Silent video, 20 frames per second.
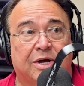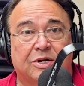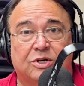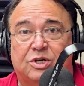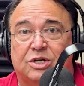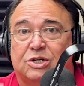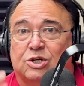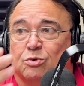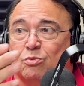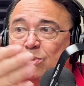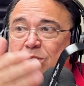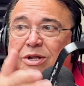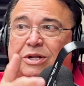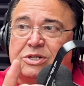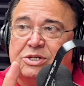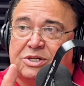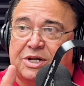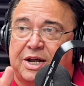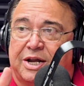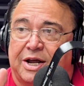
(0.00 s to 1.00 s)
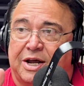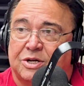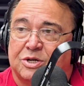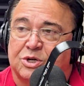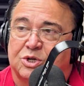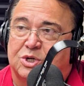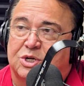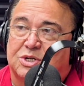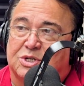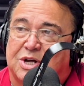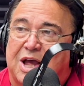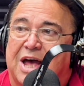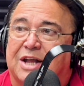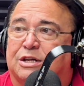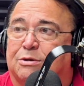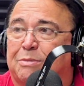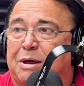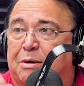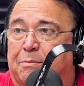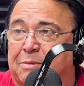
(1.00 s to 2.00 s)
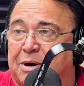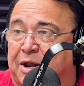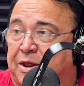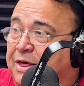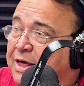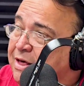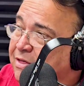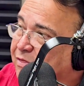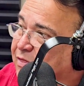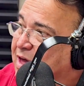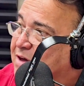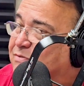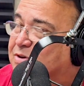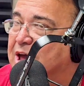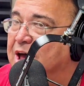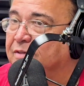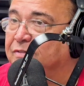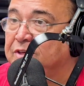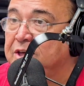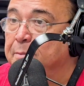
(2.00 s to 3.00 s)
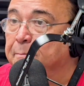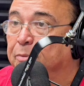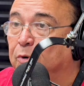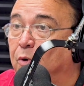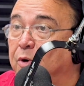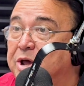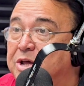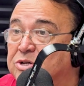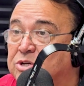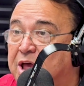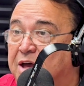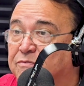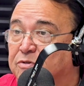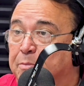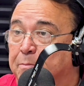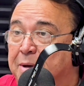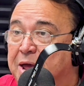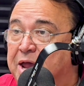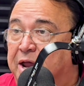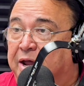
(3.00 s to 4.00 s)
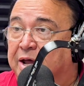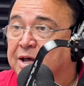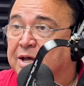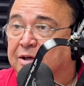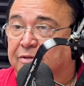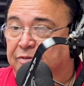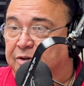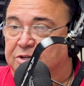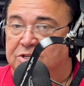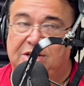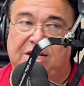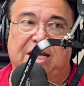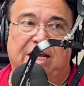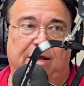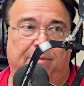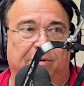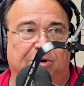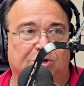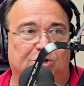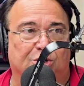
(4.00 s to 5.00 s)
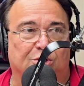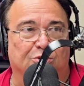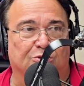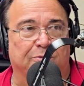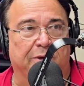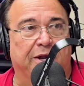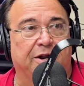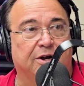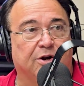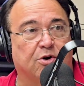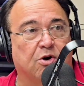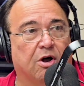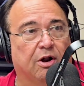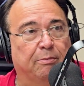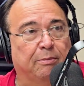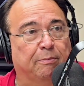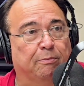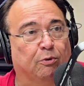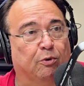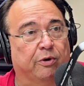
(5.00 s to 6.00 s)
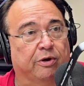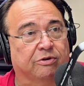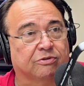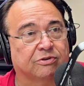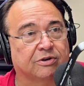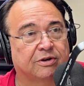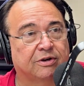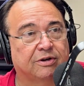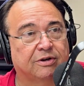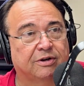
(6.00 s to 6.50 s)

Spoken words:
She's a real estate agent. She's got to make money. The employees have to make the team. Excuse me, I didn't call them employees.